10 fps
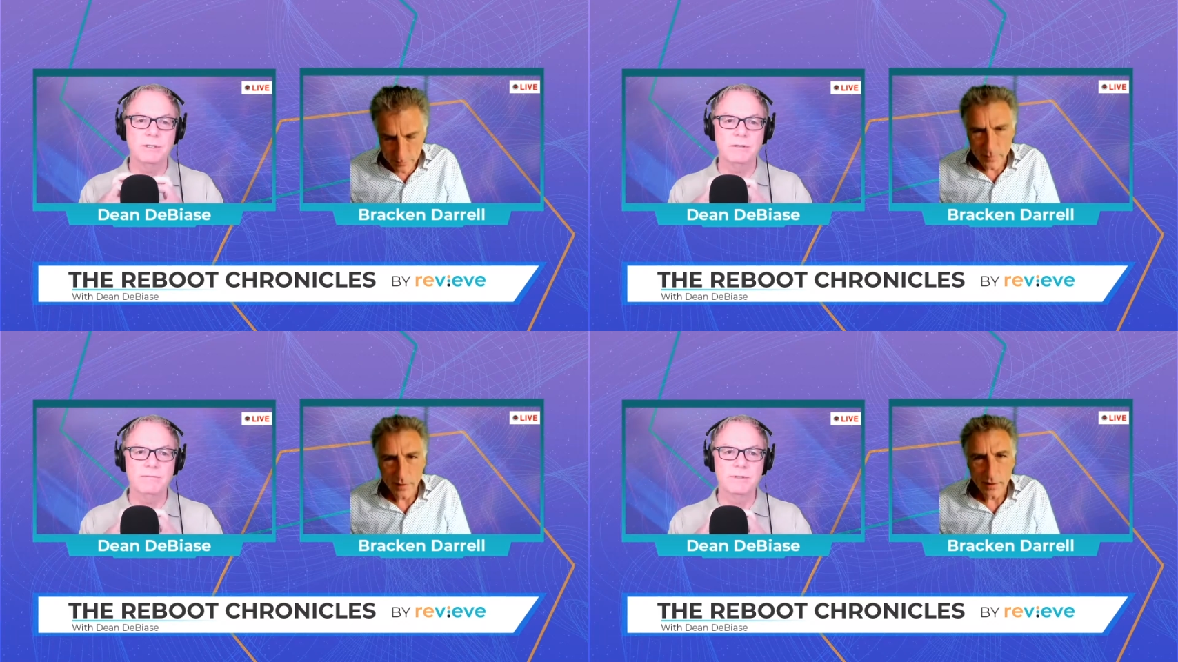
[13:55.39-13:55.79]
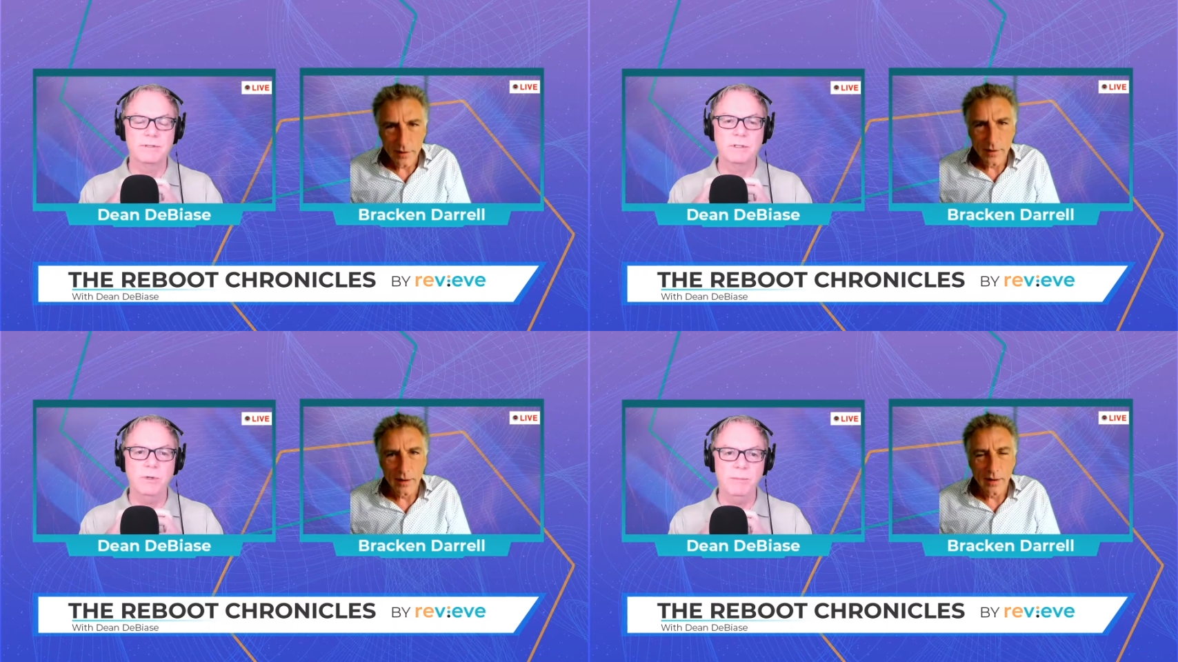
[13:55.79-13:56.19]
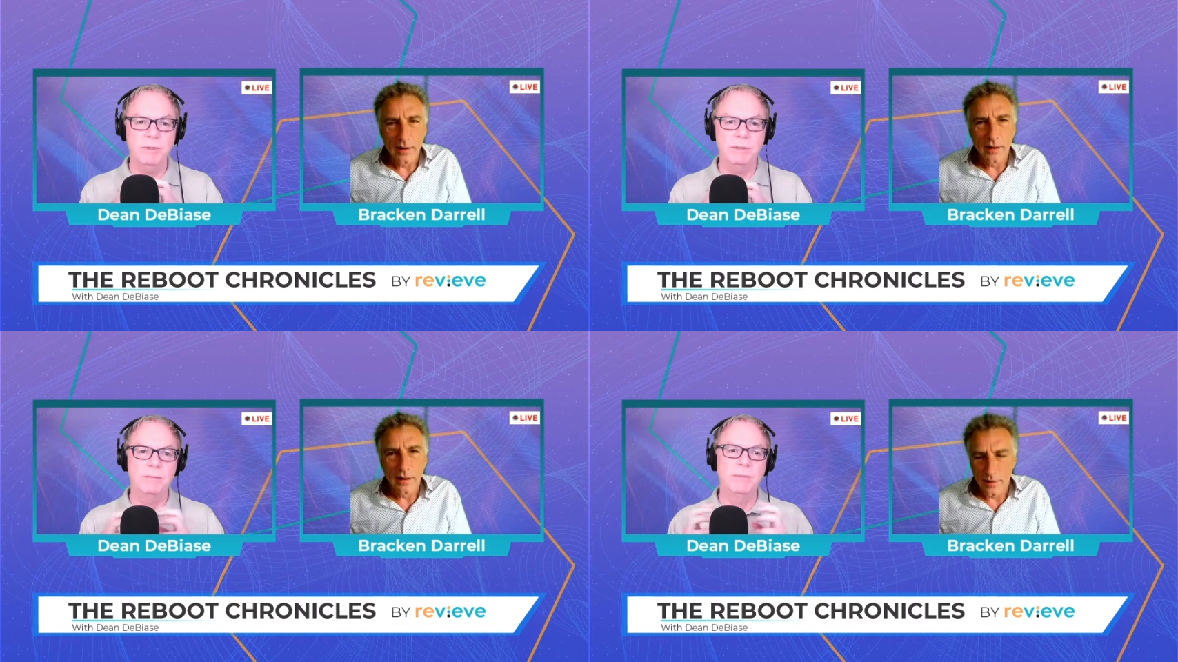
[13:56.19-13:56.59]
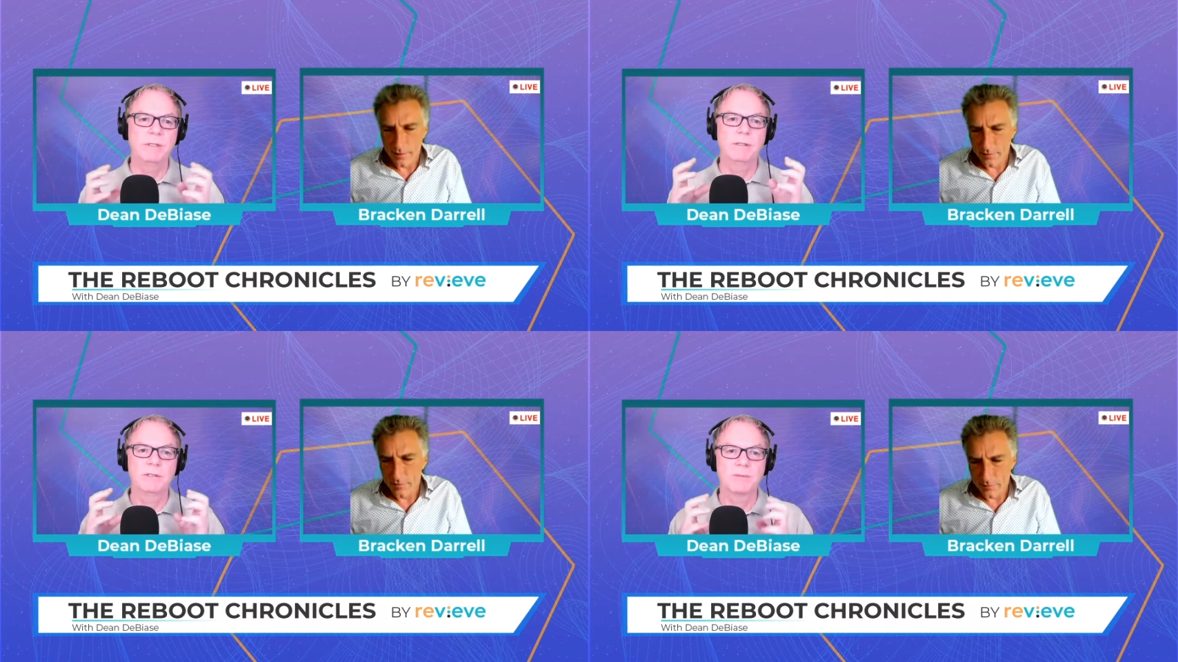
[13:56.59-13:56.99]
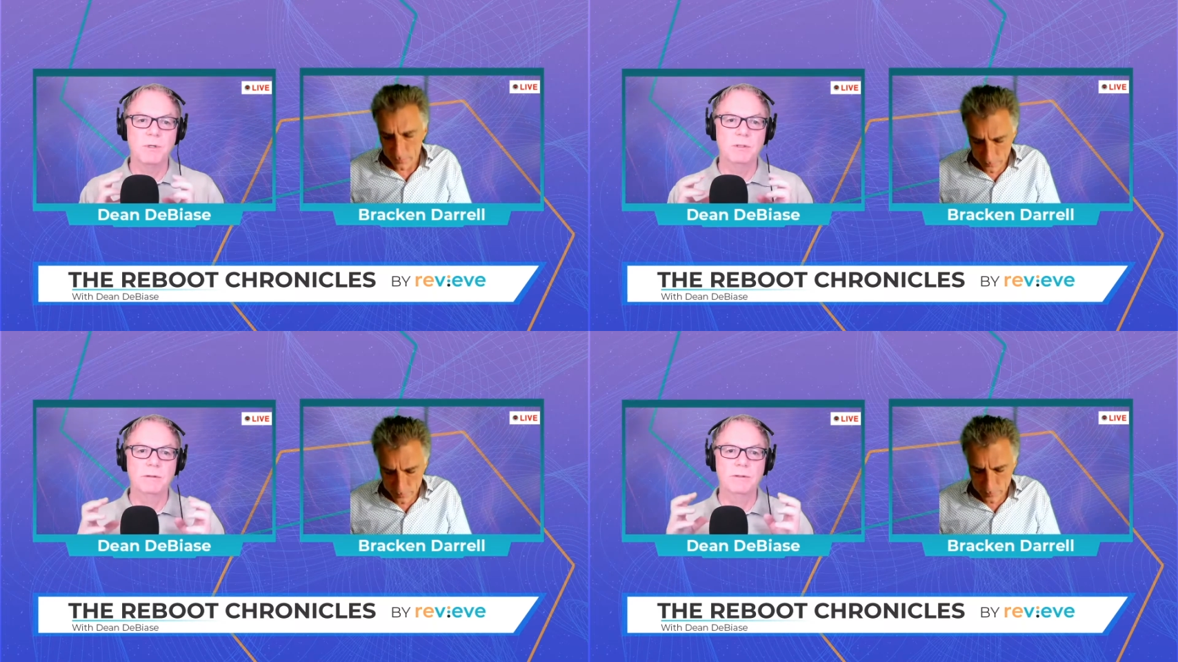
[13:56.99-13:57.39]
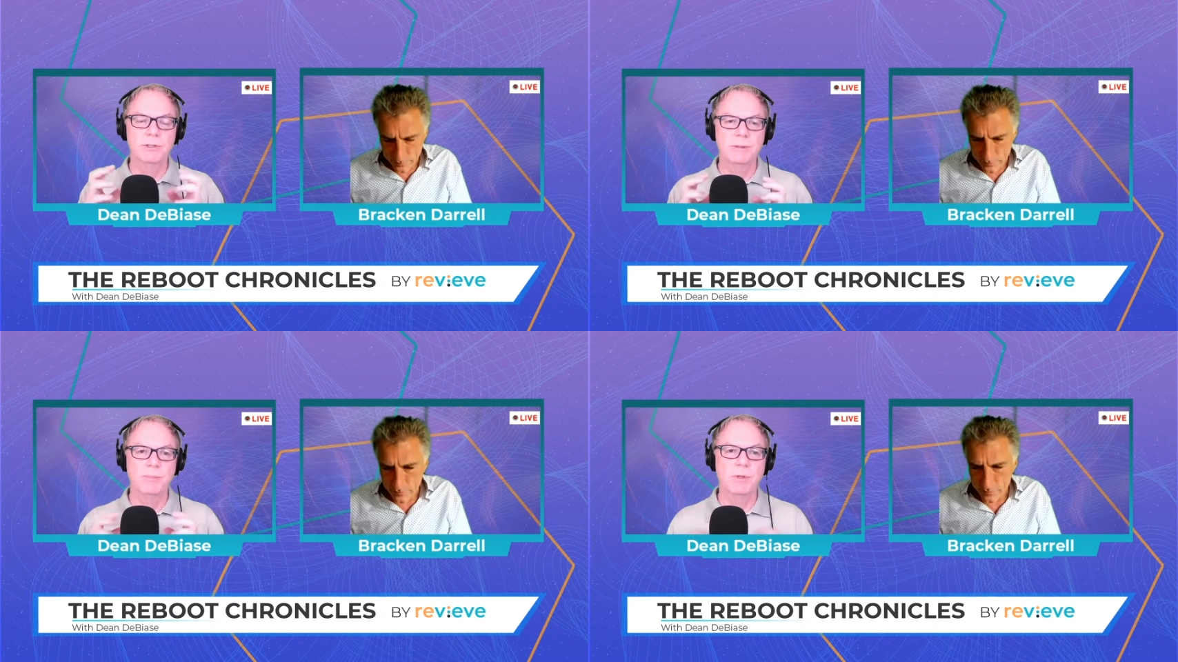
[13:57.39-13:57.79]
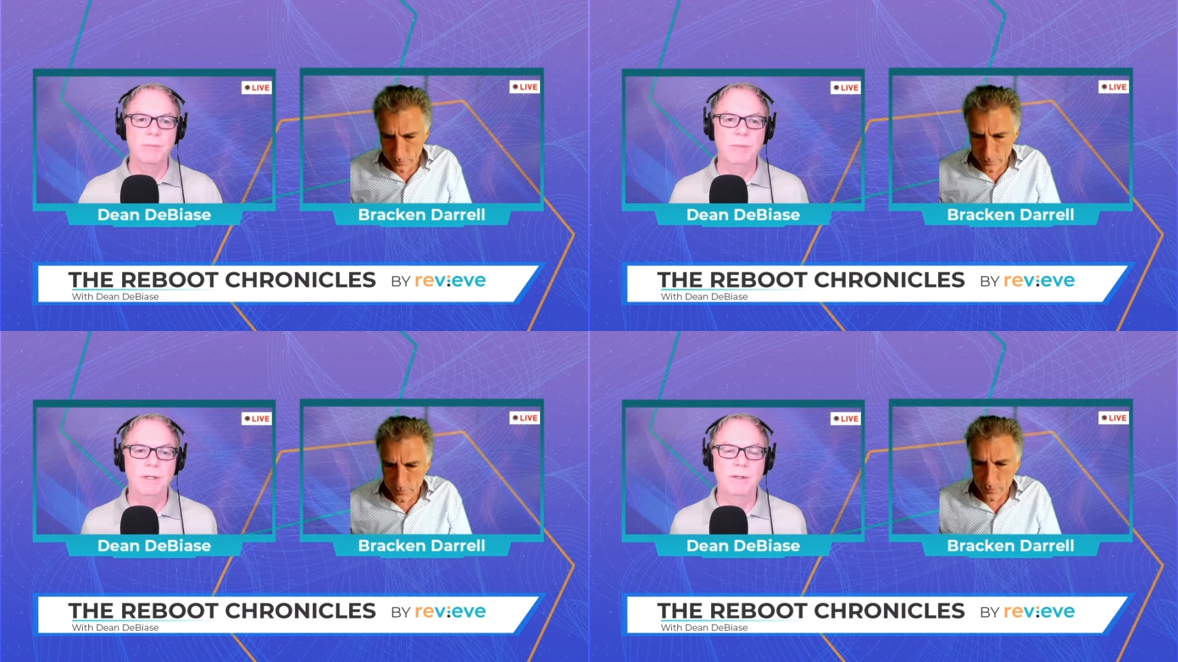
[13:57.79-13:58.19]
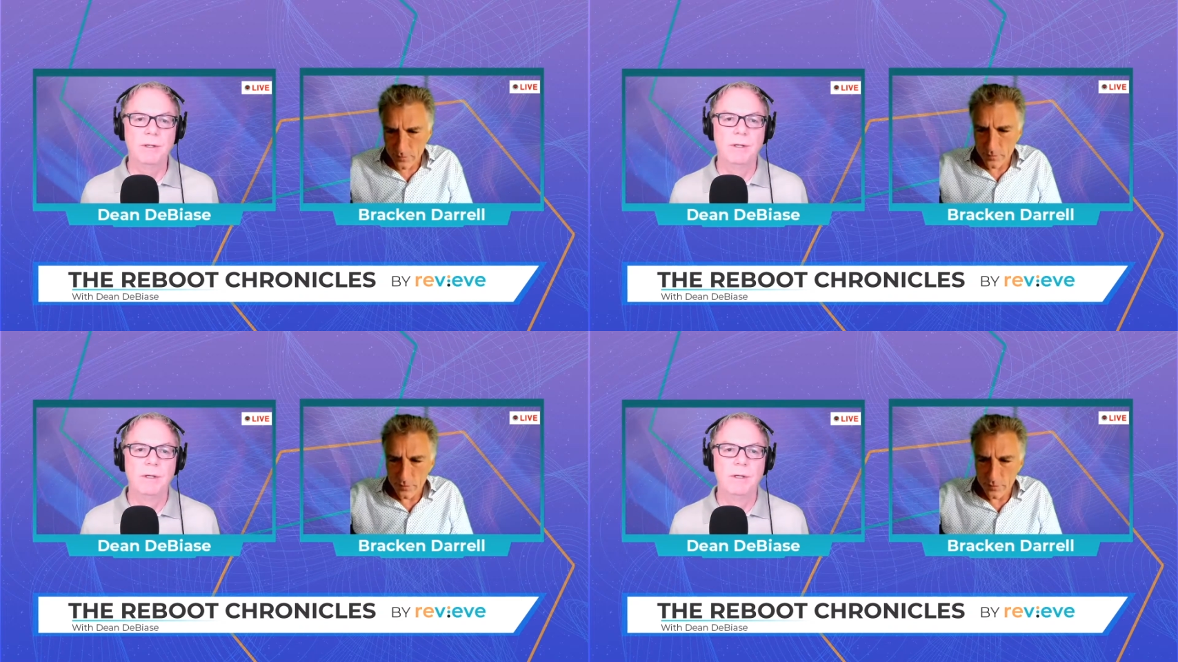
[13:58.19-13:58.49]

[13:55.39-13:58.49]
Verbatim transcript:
Speaker 1: of this equipment and made things smaller and cheaper and better